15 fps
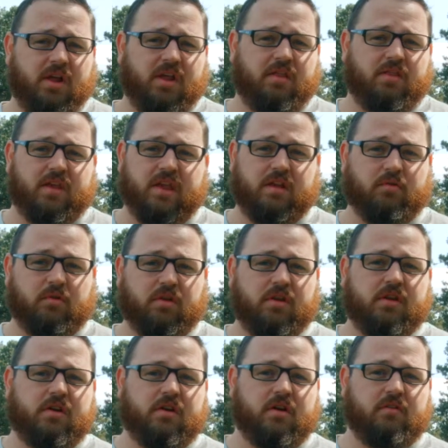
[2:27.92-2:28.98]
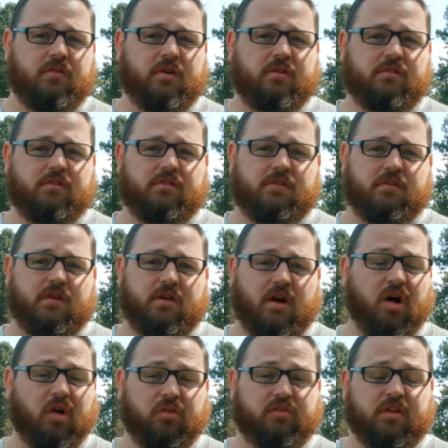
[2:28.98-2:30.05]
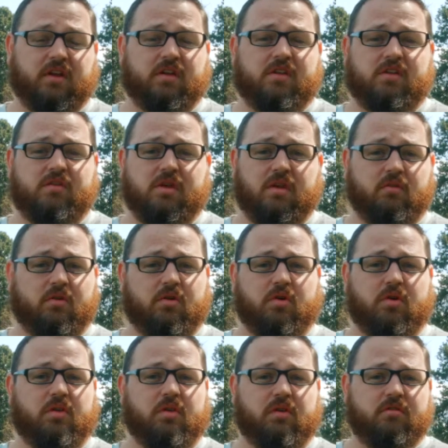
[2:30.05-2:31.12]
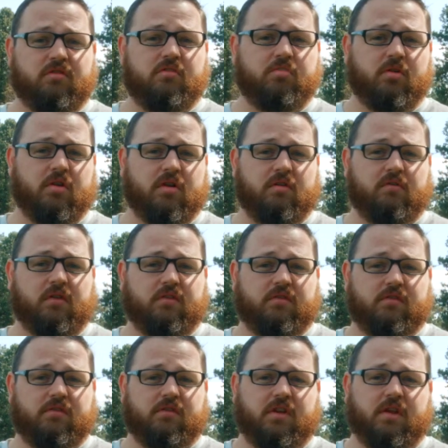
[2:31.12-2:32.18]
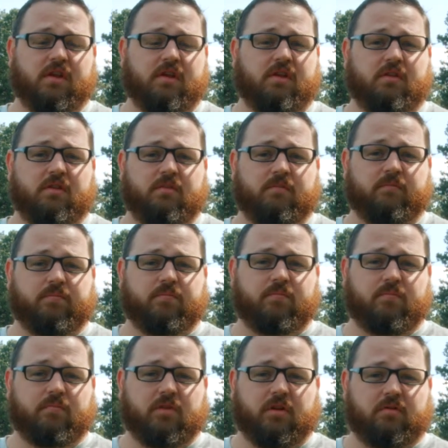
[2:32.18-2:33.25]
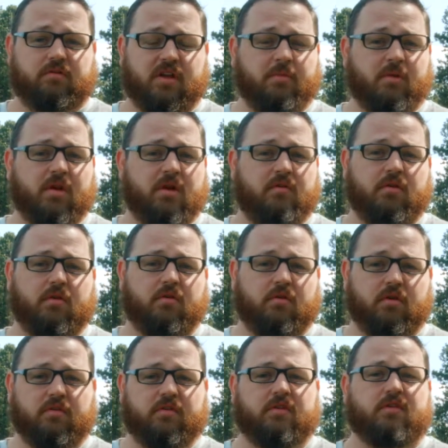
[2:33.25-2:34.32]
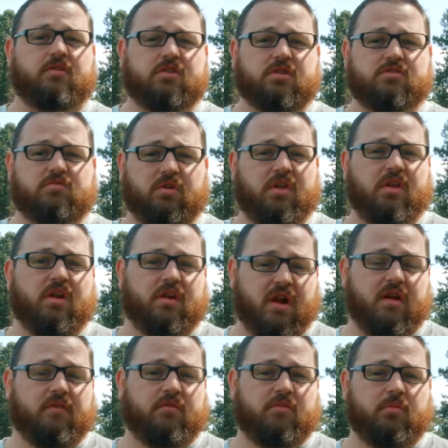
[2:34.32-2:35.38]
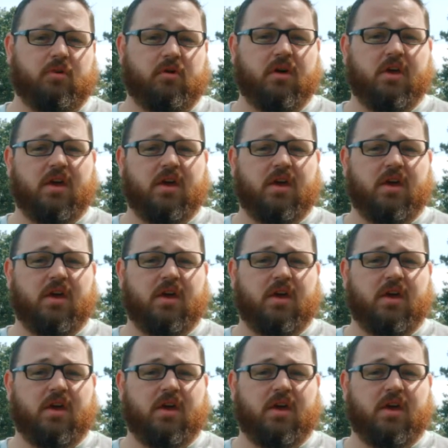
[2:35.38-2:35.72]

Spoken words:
that get really nervous. All of a sudden you hit record and they're super nervous and they're stumbling over their words and they're just really uncomfortable.